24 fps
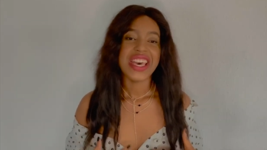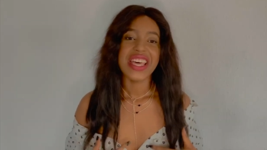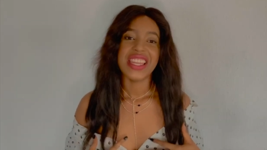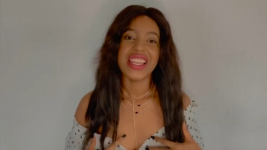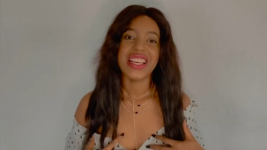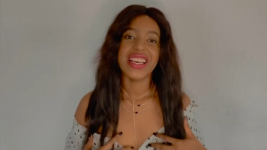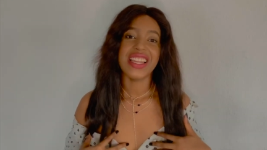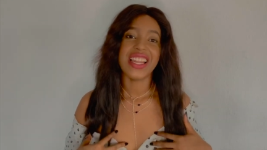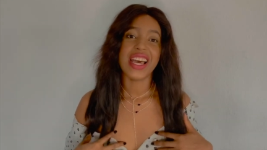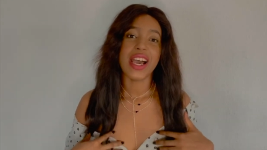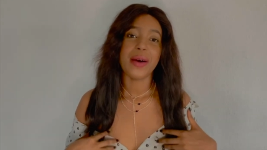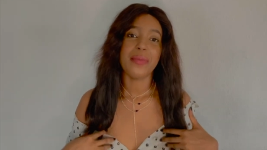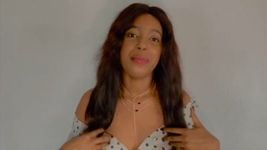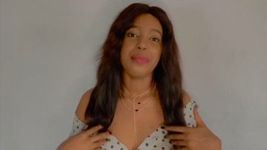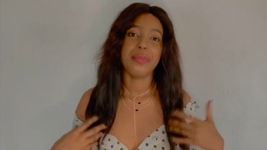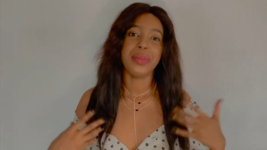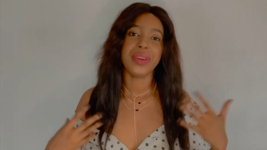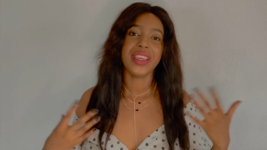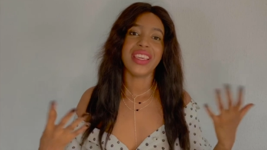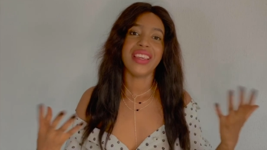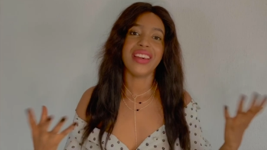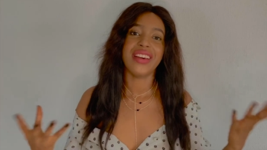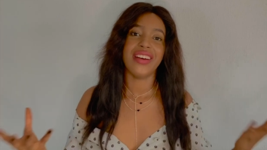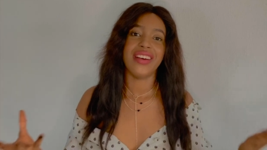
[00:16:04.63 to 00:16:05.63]
that are
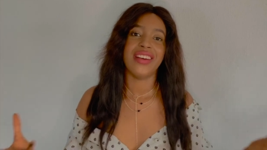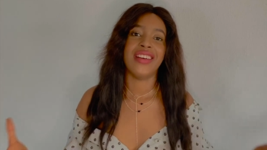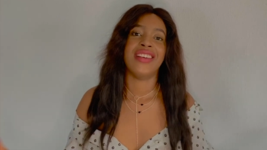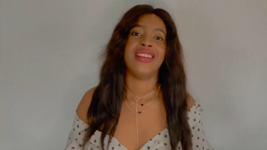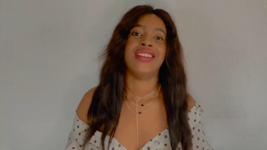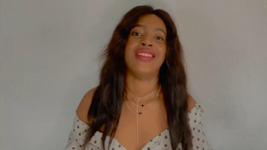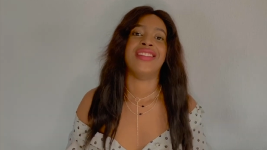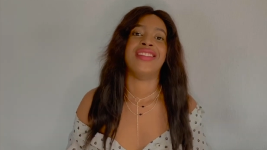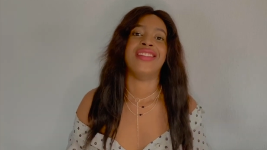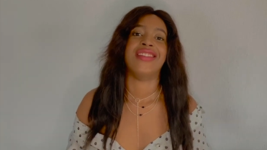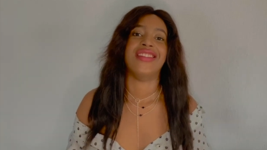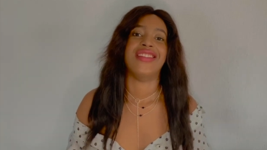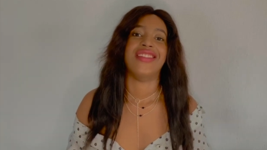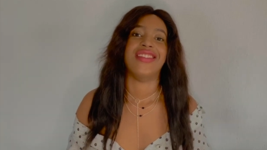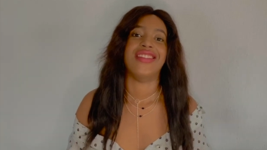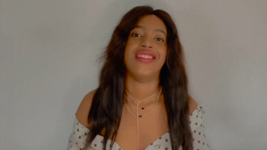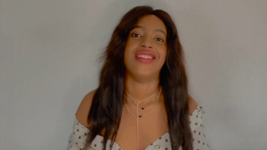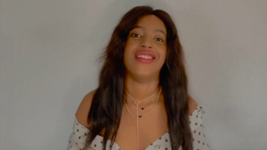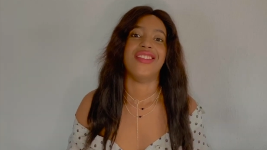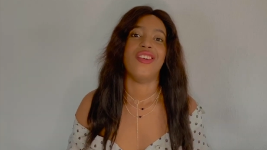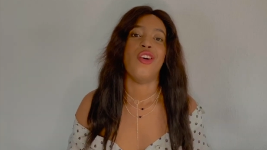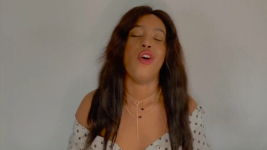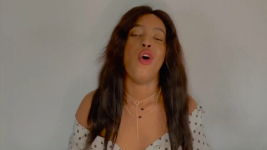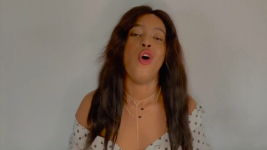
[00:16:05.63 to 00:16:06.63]
bigger
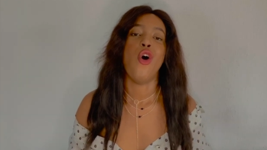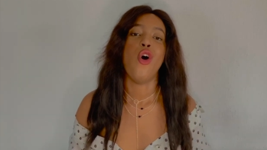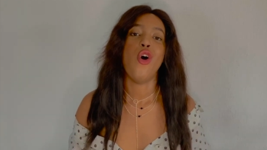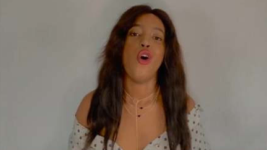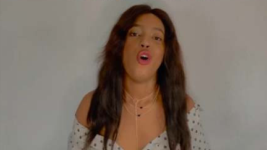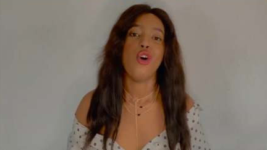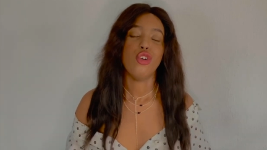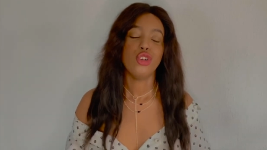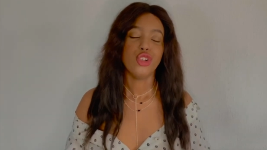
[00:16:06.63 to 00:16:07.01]
or